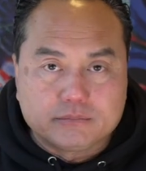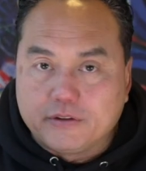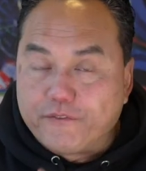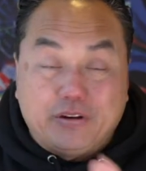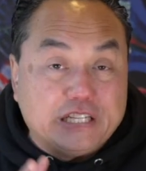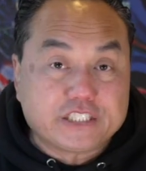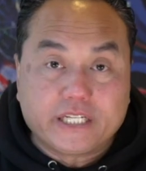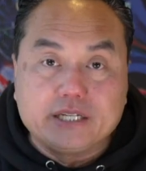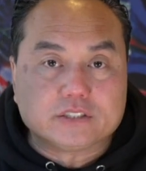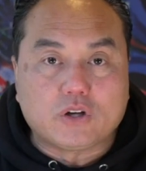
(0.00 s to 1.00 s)
The
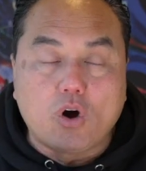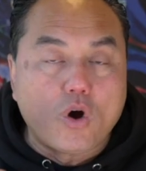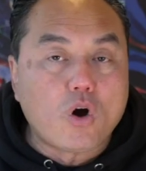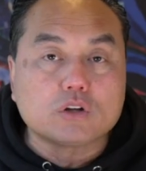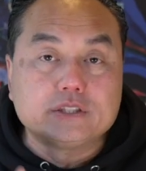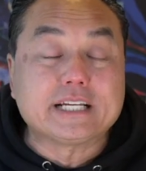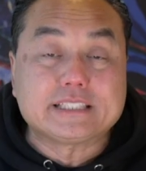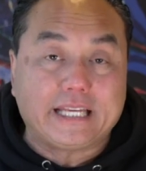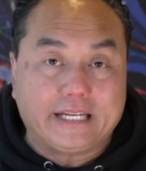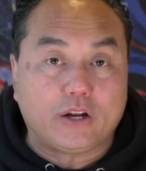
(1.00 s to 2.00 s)
finishing is all
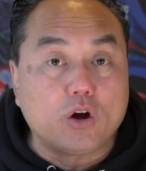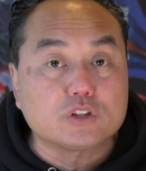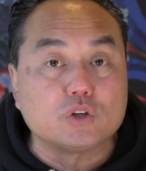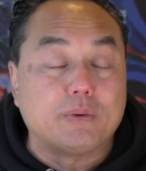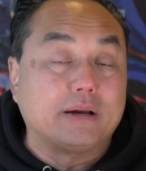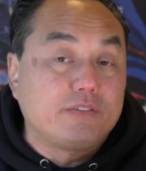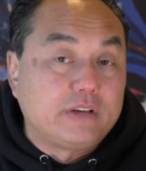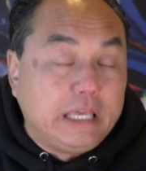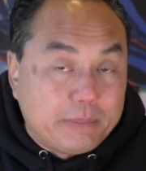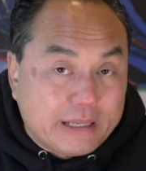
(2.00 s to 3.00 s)
dictated also by
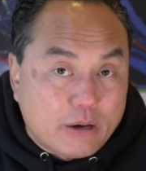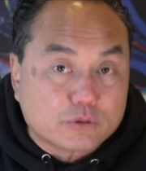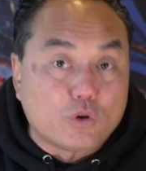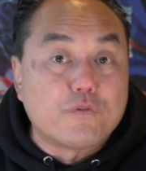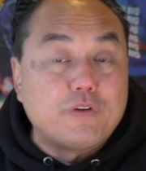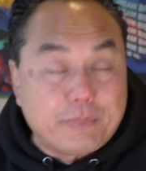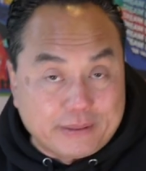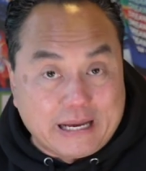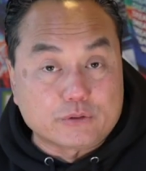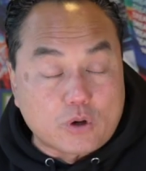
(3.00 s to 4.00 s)
keeping the house or flipping
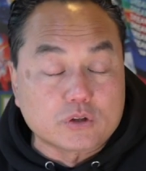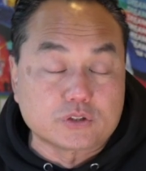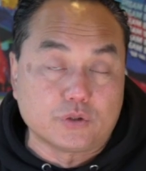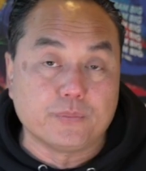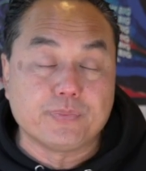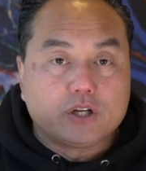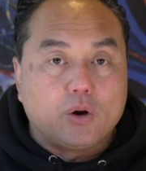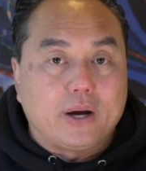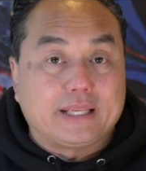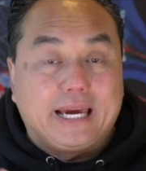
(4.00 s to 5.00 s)
the house also.
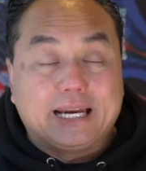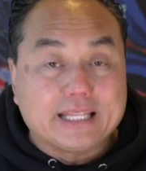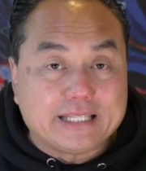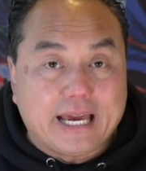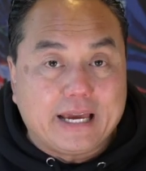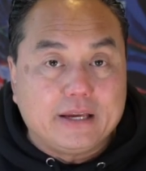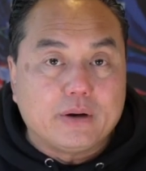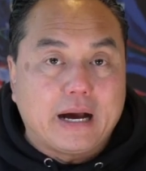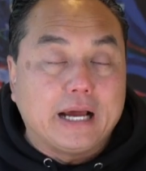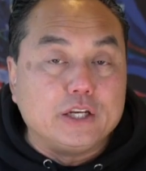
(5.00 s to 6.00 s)
So at the end of the
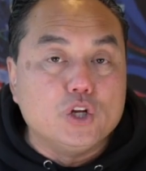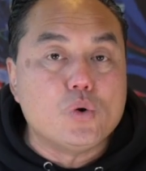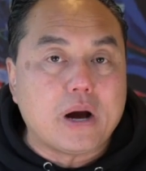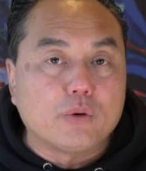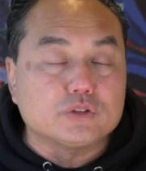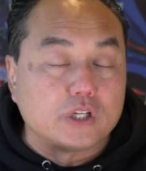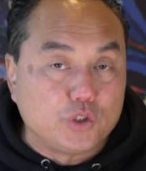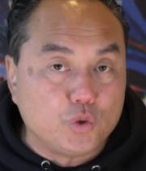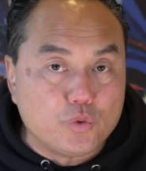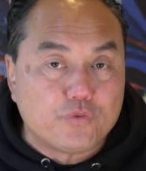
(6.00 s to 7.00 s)
day, I knew I was going to
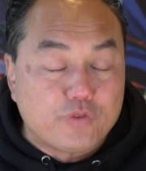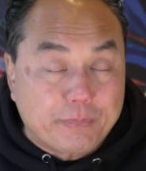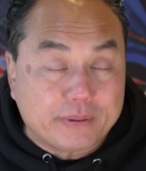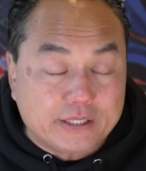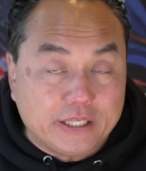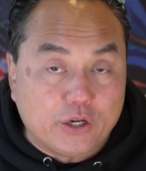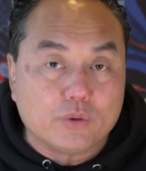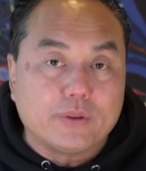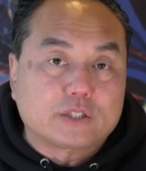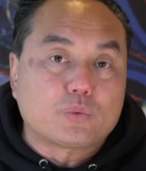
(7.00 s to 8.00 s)
do flipping the
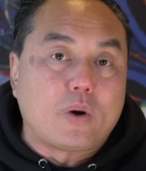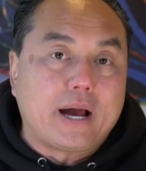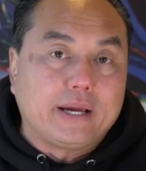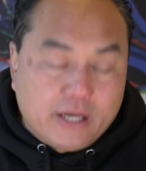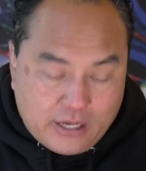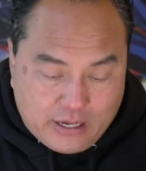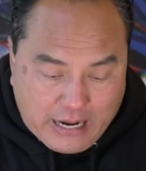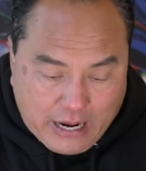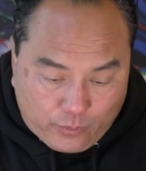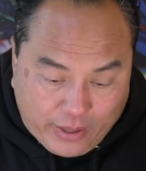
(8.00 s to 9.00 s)
deal. That's why
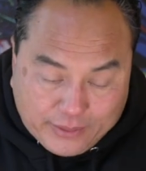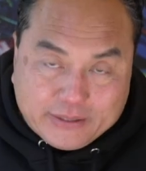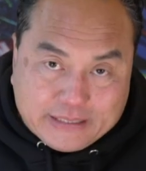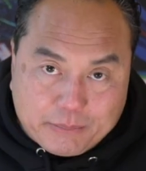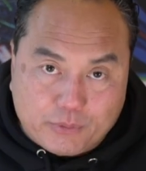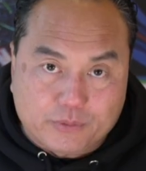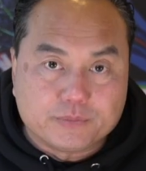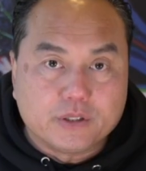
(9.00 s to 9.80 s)
I ran these numbers.